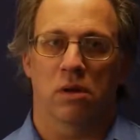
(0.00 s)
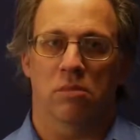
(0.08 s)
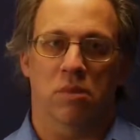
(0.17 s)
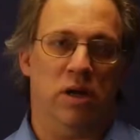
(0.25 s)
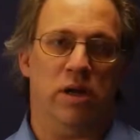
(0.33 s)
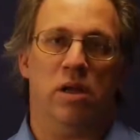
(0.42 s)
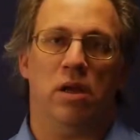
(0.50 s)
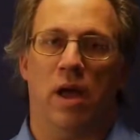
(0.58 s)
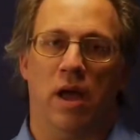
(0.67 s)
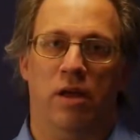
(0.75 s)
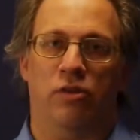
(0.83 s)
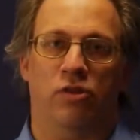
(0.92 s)
Money
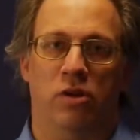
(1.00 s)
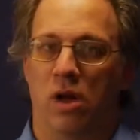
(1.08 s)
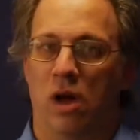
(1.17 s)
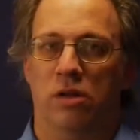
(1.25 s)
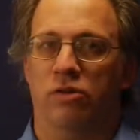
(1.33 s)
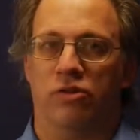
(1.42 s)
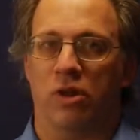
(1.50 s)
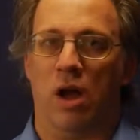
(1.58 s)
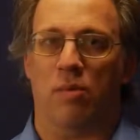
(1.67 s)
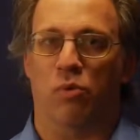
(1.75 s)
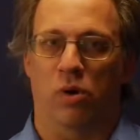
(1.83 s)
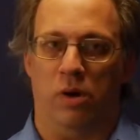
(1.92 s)
as a
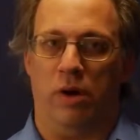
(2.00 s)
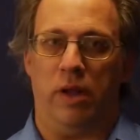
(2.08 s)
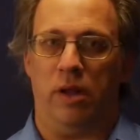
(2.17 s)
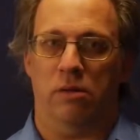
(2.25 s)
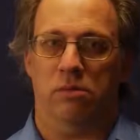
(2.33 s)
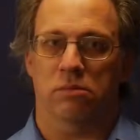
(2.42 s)
non-stop worry